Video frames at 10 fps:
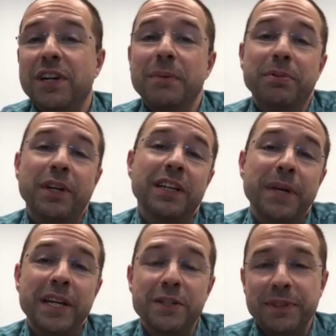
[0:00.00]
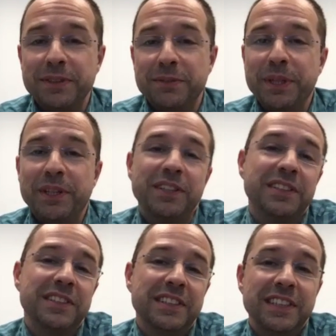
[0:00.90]
product management
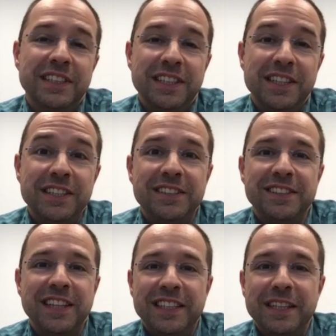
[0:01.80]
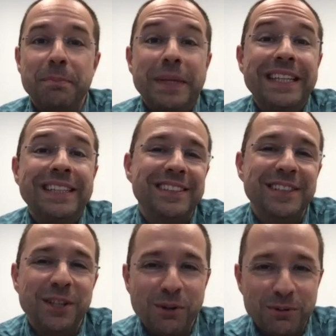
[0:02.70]
because this is like the mini
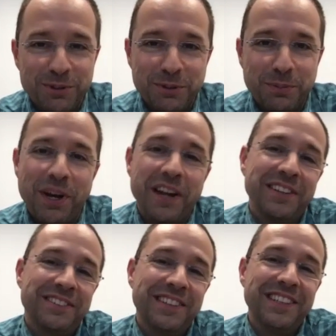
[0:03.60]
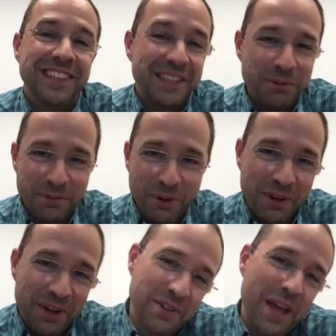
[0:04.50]
CEOs of the product, right? And like we've all
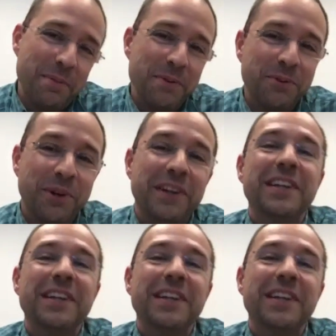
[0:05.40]
heard that before.